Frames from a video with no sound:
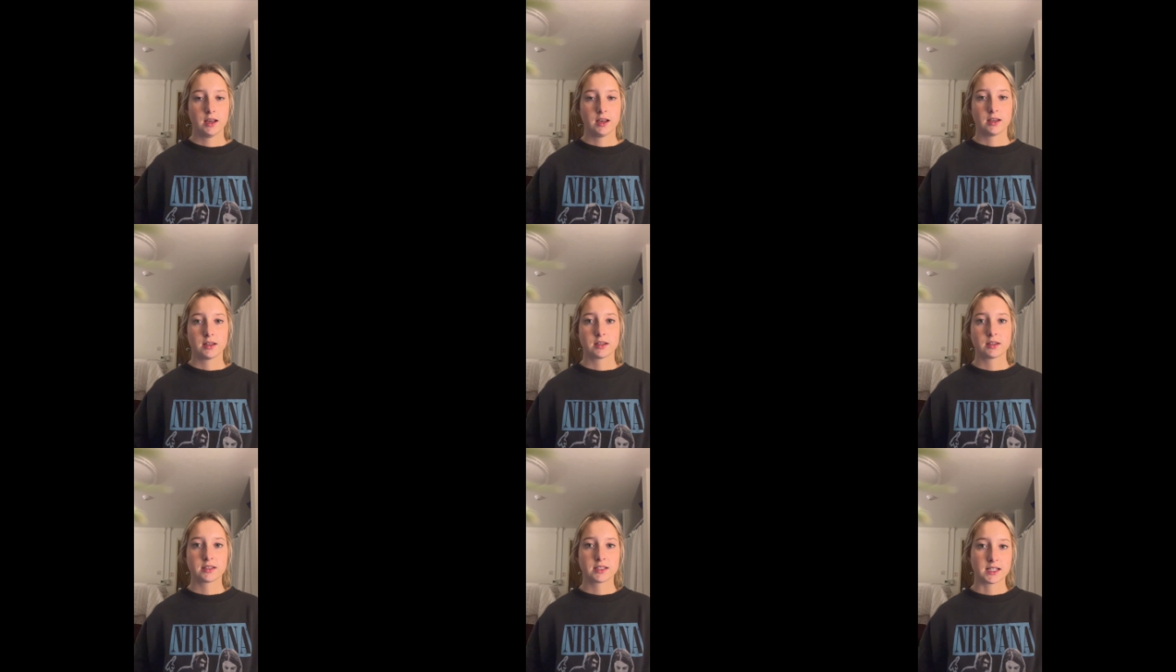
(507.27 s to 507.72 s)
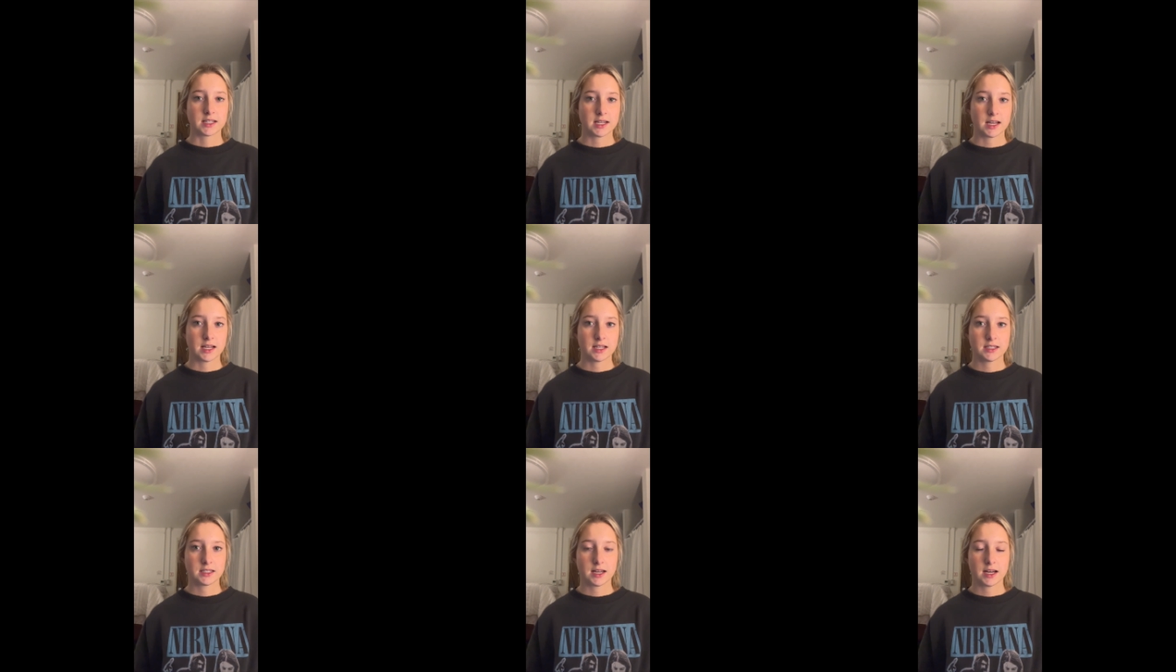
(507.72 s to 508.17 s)

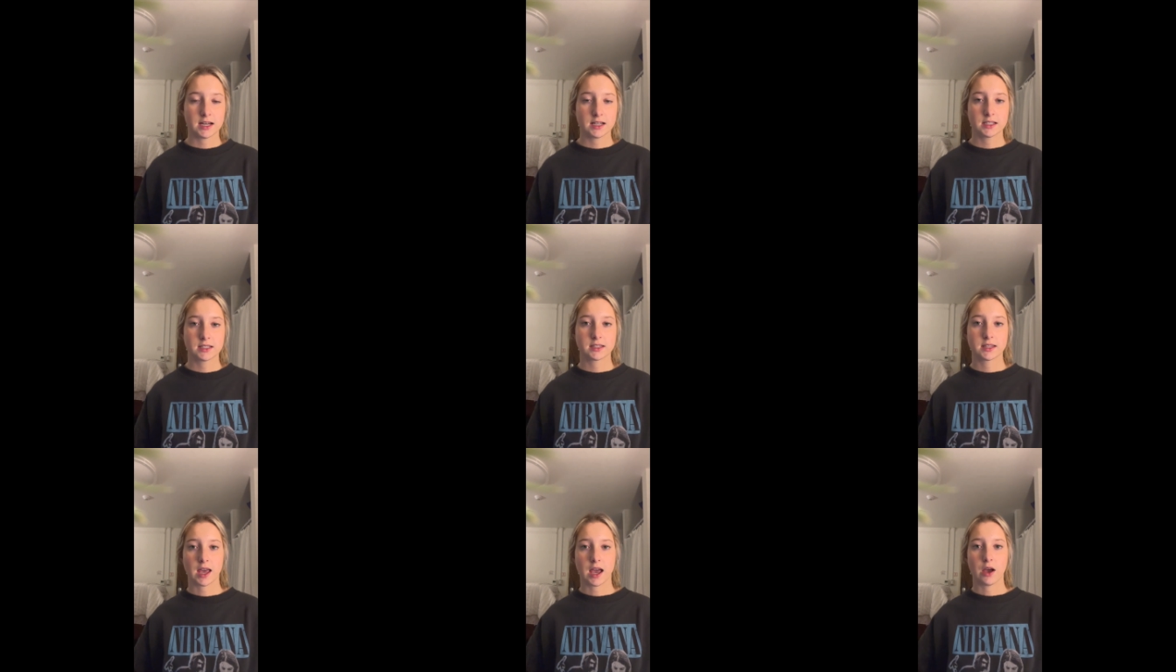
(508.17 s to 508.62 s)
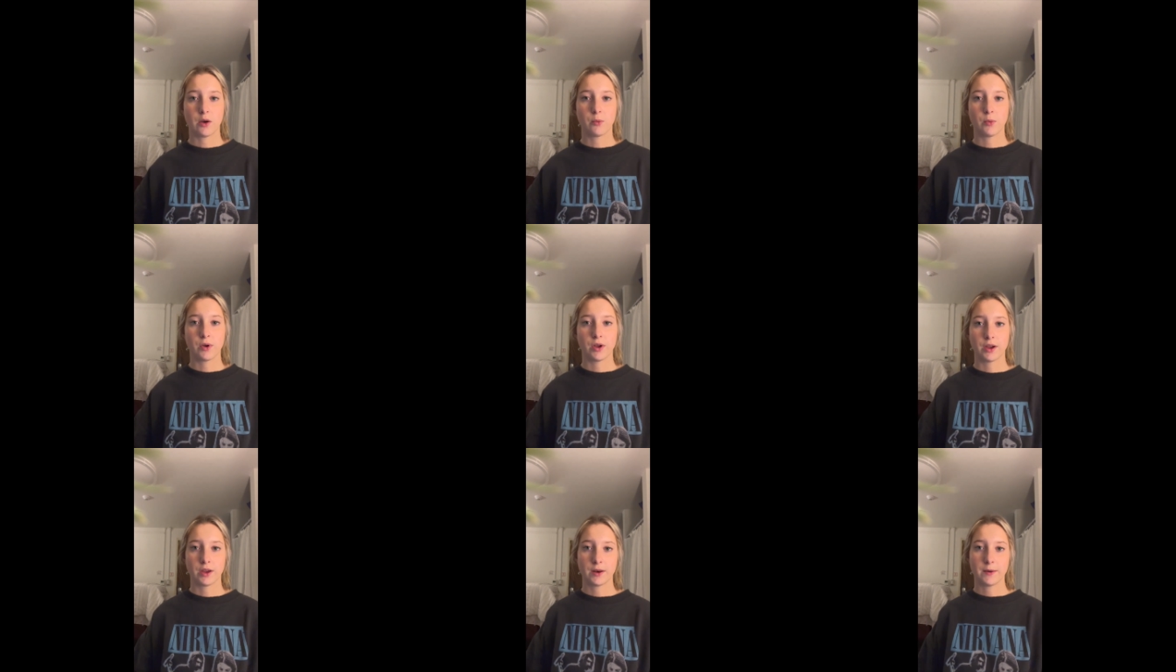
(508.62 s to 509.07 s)
statistics that
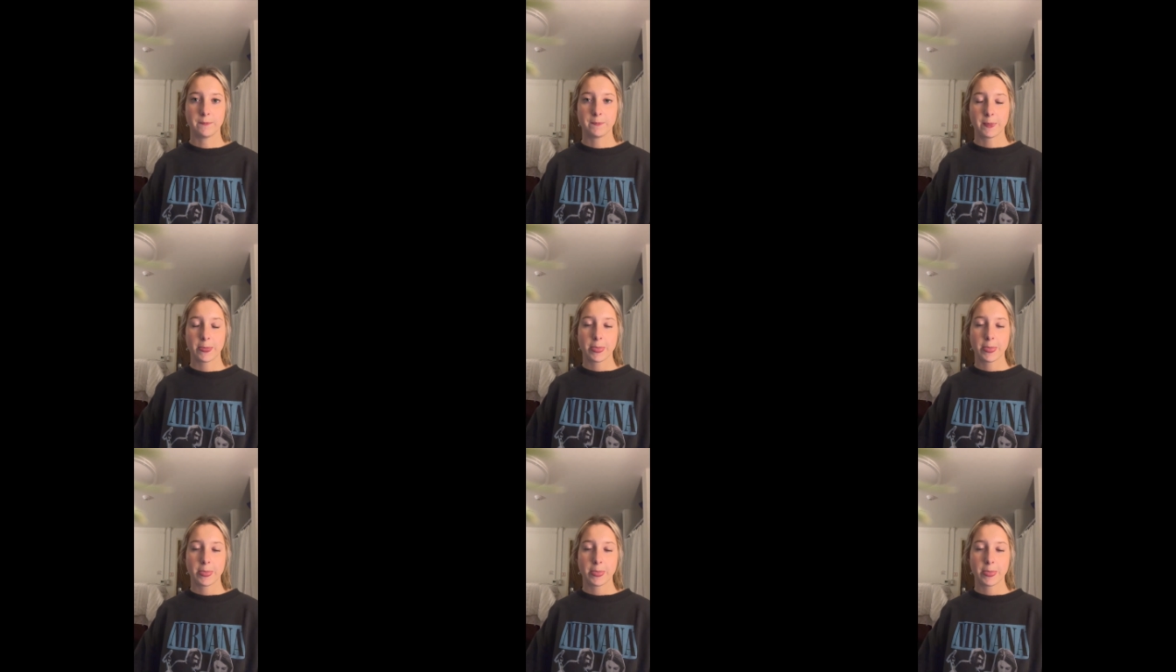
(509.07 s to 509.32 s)
would